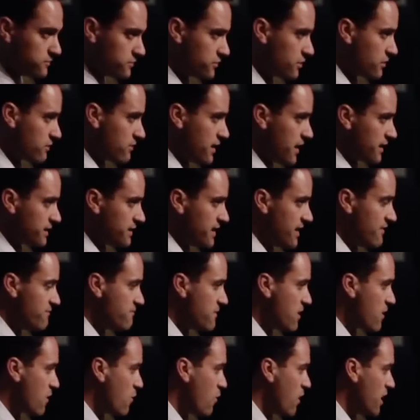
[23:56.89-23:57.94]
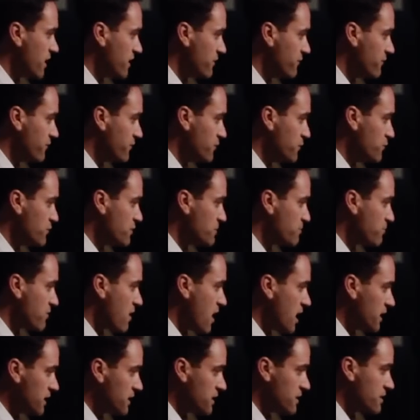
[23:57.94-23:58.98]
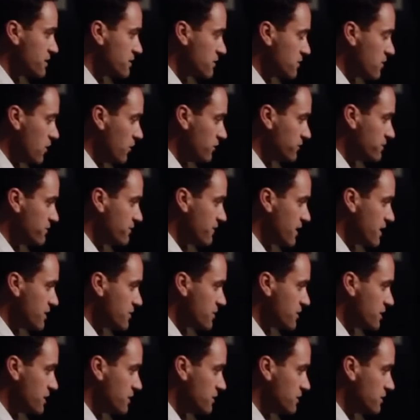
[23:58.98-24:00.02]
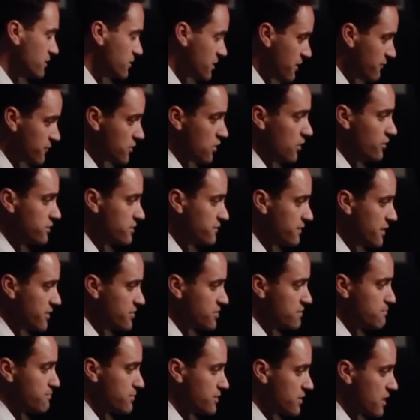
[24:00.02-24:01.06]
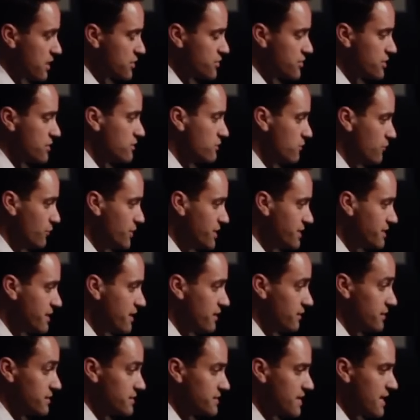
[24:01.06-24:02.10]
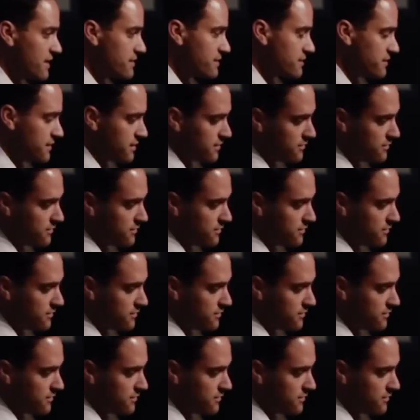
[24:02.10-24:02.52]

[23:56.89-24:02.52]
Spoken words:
Correct. They have marijuana-infused products, cultivation. So they have cultivation, production, retail, and testing.